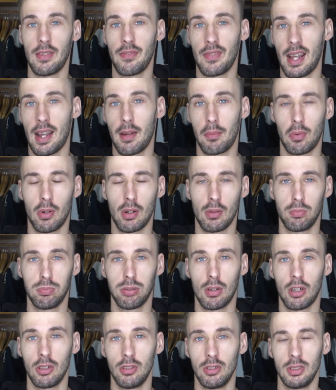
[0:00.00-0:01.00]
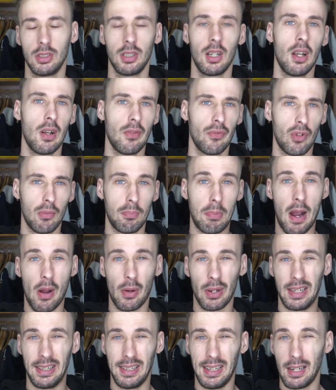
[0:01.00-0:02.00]
and the AirPods Pros for
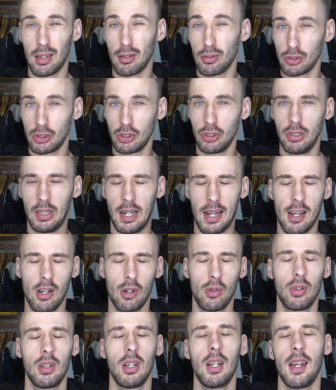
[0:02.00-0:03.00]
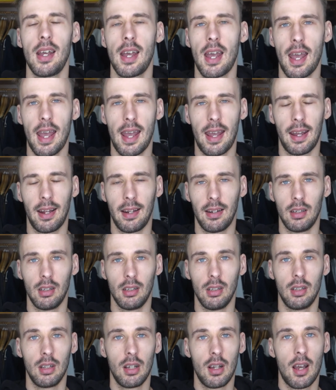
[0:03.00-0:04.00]
about a year or two now,
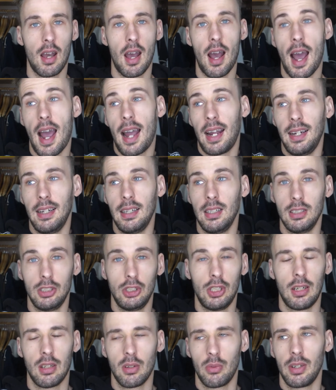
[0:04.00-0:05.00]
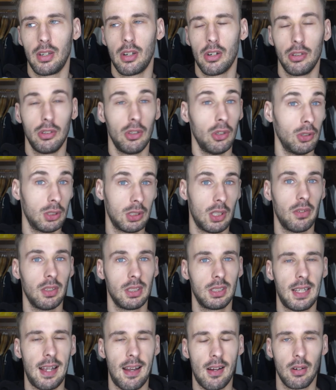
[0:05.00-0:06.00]
and I generally got used to the
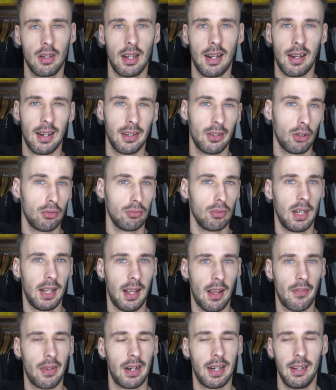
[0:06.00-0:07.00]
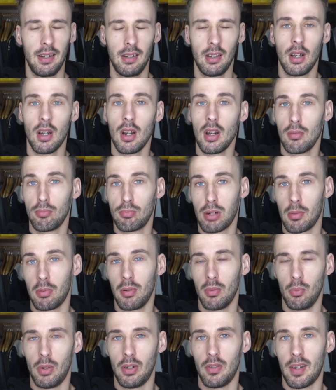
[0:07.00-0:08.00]
sound, and I don't really have any
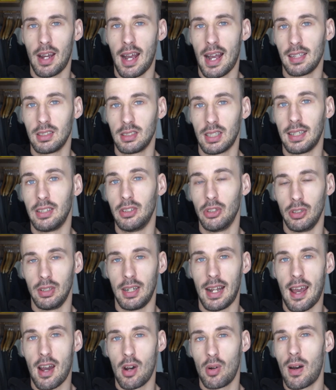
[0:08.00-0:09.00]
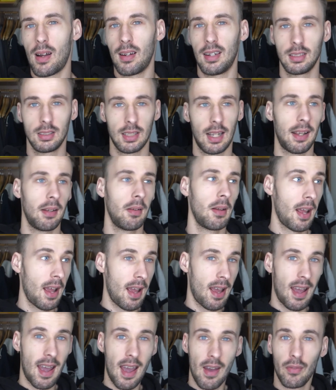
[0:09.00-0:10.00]
problem with it as I do now, unless I
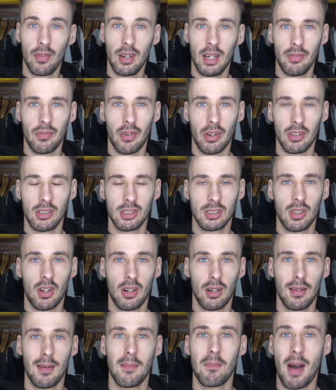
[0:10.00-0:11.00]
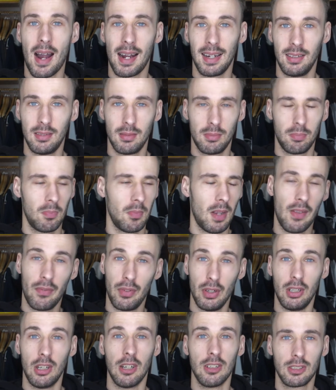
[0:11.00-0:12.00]
heavily focus on it. But if
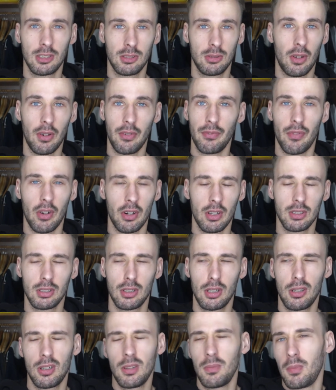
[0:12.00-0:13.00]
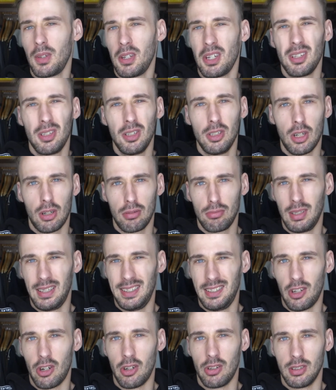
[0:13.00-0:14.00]
you just don't focus on it, you don't
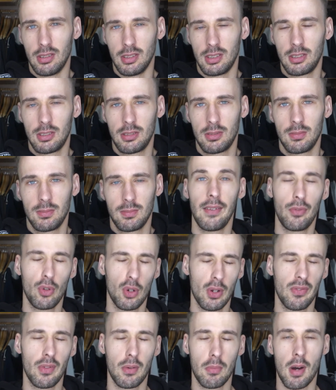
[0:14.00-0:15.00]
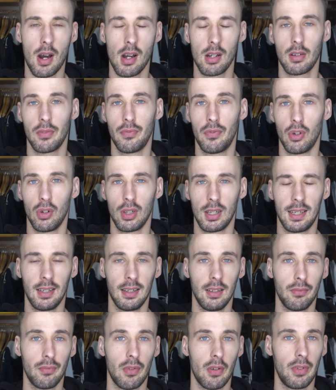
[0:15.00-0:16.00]
really notice. If you're on the market for
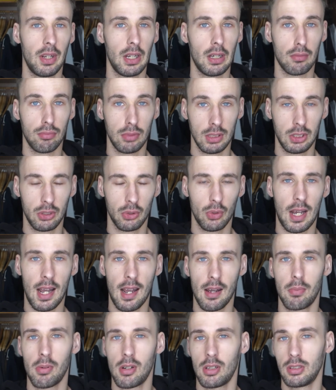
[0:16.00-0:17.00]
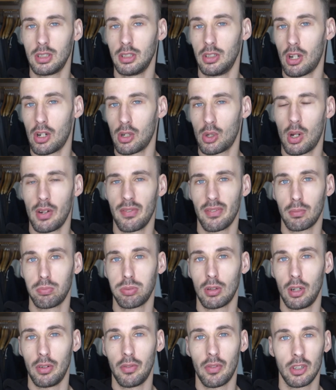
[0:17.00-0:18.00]
looking for the original AirPods and not going with
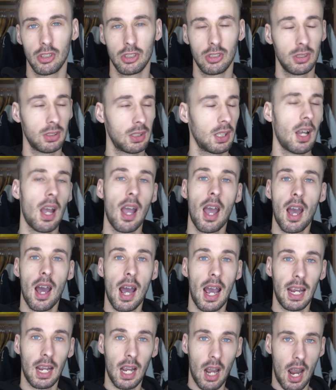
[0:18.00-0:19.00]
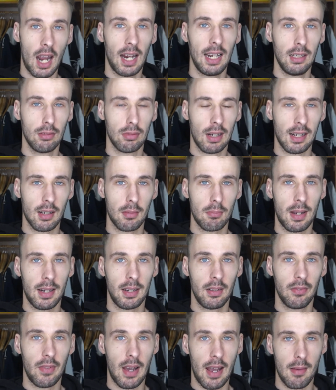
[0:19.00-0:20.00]
Pro versions, I highly
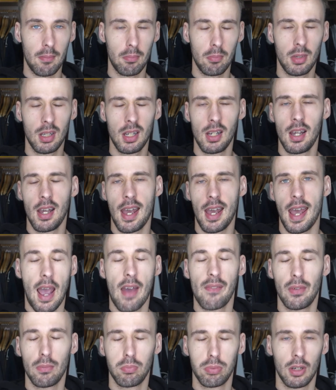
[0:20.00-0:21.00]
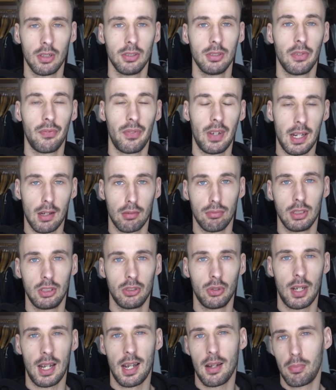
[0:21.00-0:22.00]
recommend them. And the pros of the
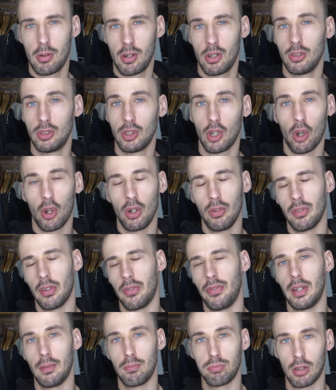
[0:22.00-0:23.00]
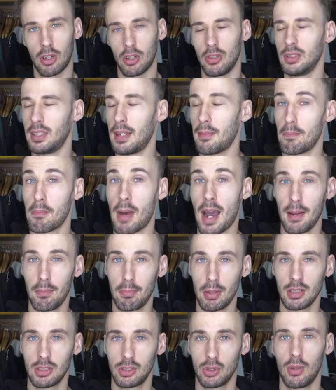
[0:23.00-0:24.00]
original AirPods over the Pros, in my
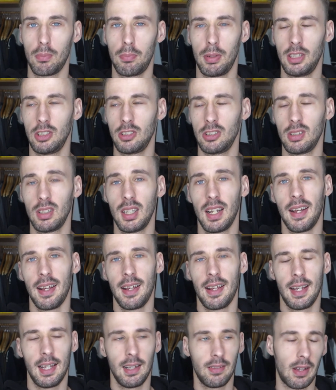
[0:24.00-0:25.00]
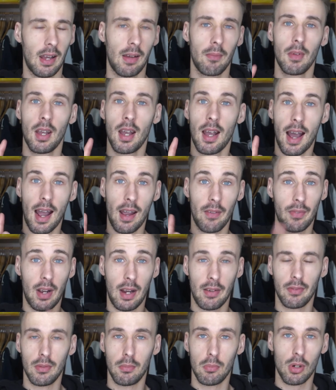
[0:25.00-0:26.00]
personal opinion, is that I
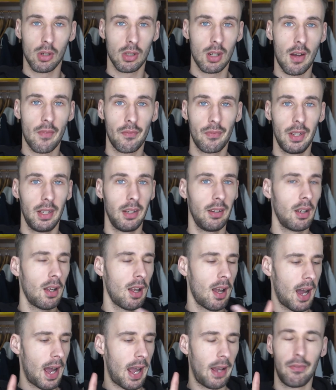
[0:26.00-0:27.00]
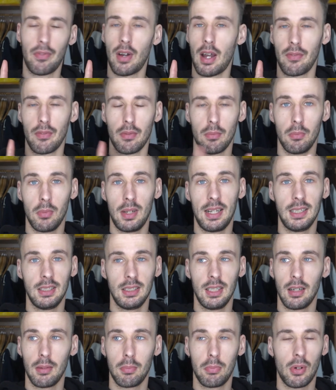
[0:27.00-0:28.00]
find them more comfy, I find them
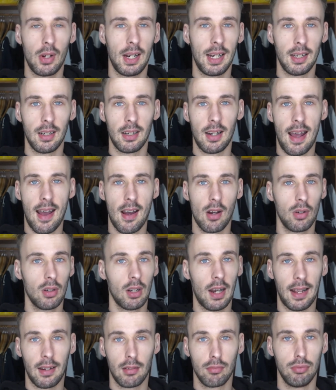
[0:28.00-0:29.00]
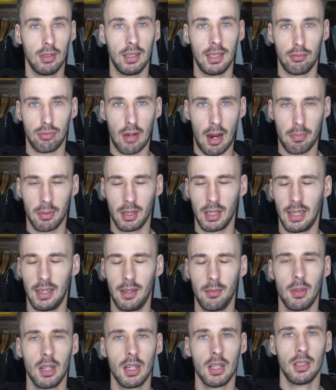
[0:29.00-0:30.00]
easier to put in and out, like really
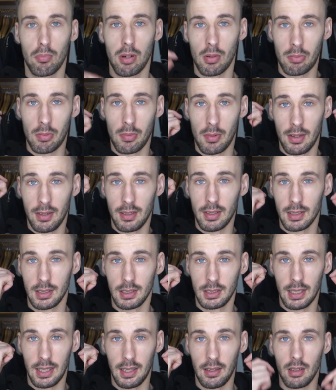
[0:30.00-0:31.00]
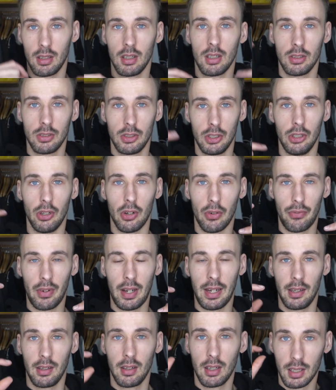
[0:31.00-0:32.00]
rapidly. Plug them in, sit, do your
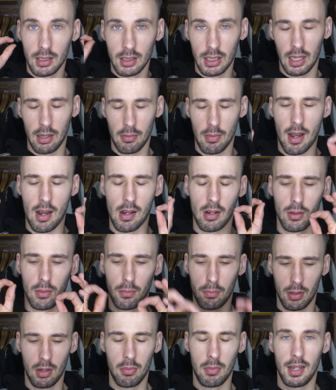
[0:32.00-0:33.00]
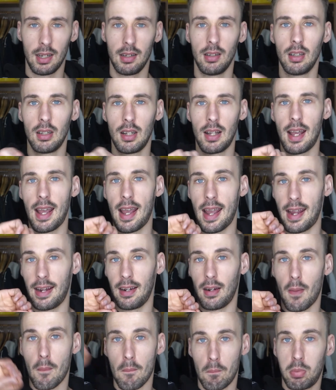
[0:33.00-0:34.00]
thing, take them out, put them in,
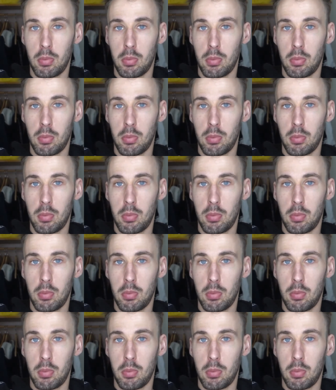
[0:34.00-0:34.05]
and